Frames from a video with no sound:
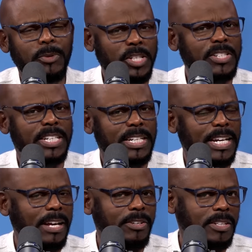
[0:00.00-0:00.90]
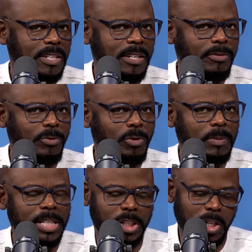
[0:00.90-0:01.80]
just sit down in the living room?
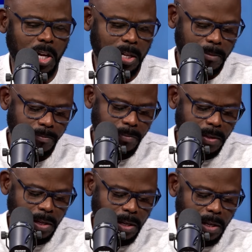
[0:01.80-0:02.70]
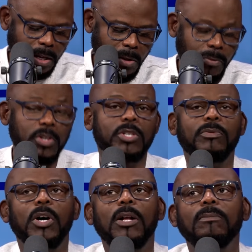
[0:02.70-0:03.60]
Let's talk. Mm-hmm. First of
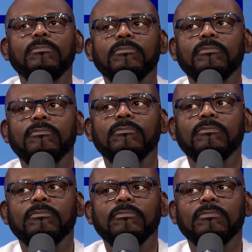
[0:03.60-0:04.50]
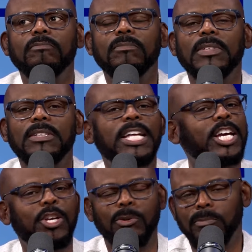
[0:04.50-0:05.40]
all,
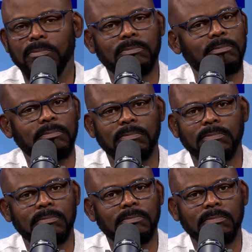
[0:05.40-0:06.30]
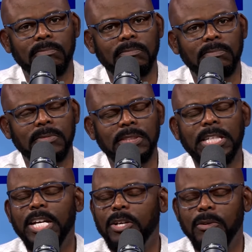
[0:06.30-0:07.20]
thank you. Mm.
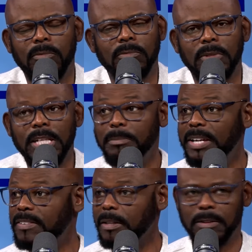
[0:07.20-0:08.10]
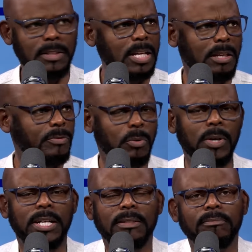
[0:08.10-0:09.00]
Thank you. And he may say, thank you for what?